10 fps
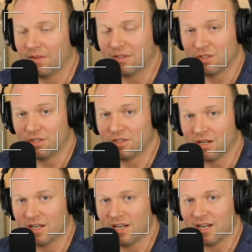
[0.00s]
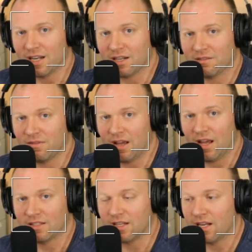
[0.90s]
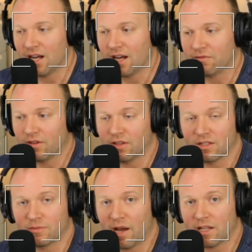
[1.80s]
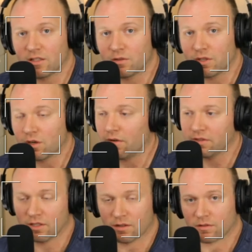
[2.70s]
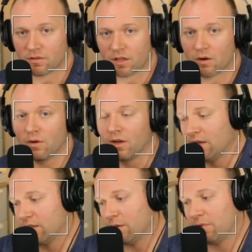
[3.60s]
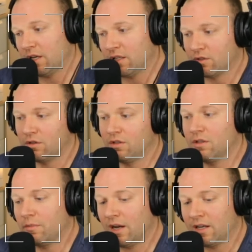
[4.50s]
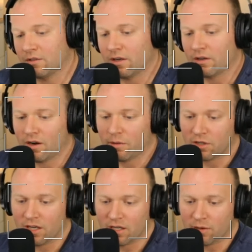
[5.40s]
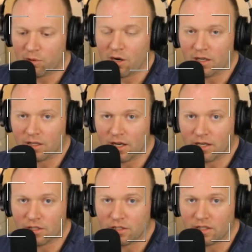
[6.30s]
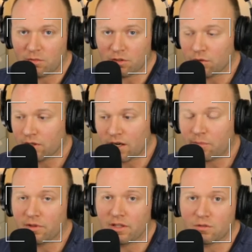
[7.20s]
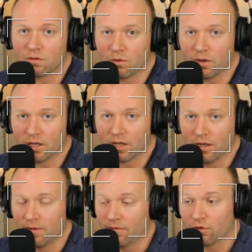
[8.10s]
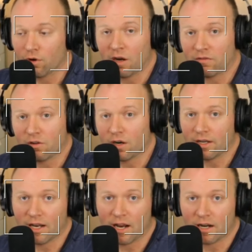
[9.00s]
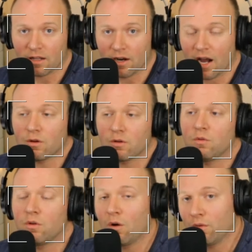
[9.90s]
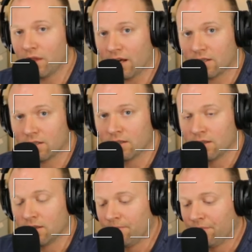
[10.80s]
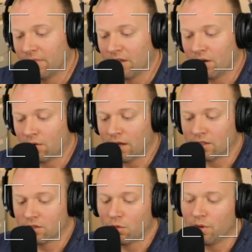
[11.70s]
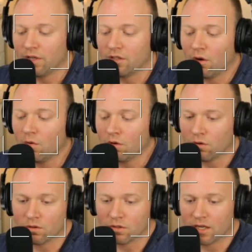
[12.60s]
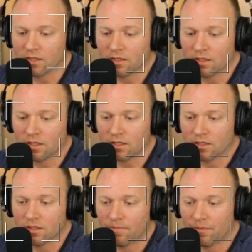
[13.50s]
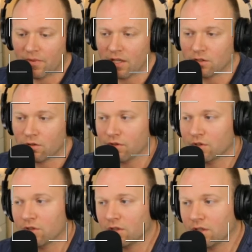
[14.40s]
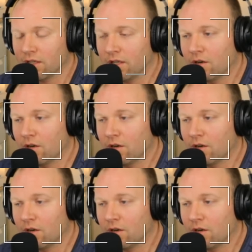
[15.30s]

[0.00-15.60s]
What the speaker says: she's going to need it to get out of this bad situation? All of a sudden, some guy is trying to grab her kid in a parking lot, and she's able to do a couple things real quick, throw him off guard, and get out of there. How do you know that? And so we don't know those kinds of things. And so for certainly,